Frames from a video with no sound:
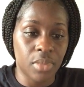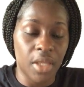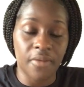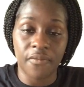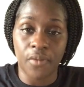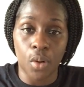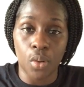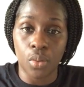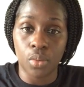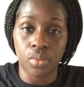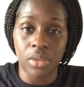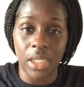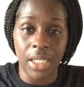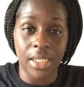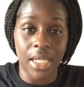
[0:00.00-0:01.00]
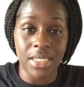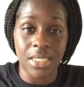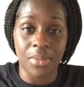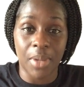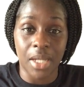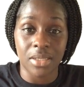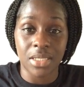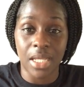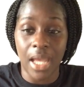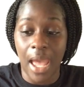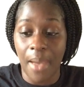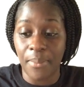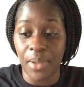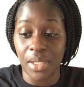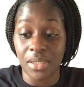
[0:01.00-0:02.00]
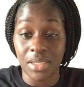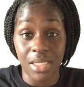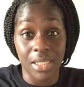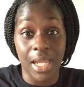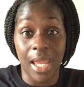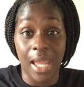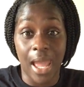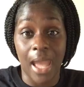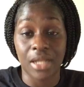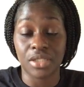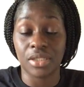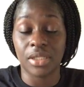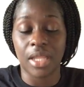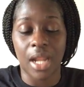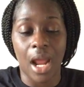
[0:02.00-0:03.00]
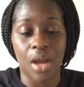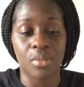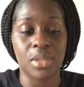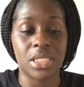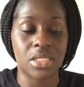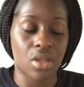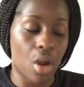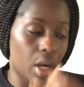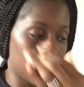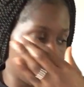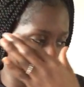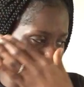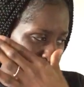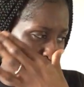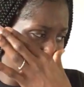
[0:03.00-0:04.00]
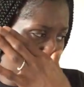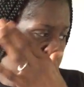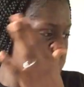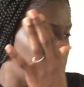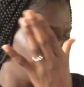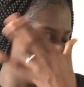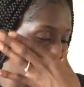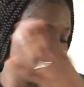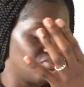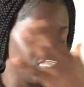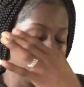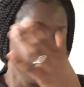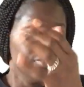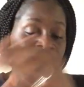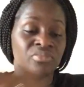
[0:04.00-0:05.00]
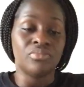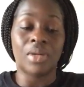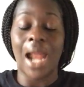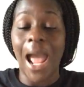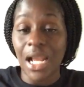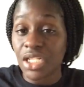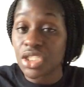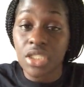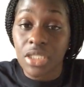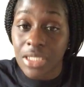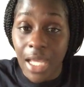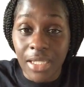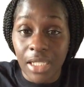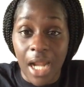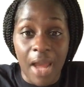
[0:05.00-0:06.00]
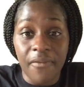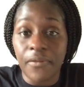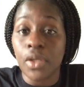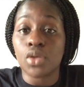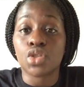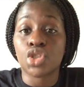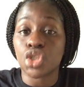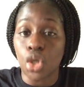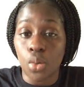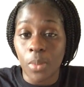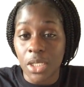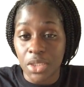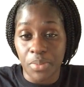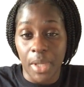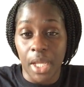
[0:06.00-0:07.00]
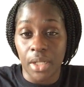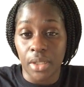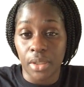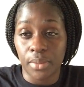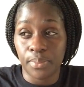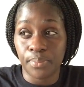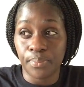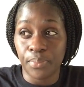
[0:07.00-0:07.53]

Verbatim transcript: info thing that's about to happen today, actually, that I'll be starting. So, but I could just say that I feel so much better.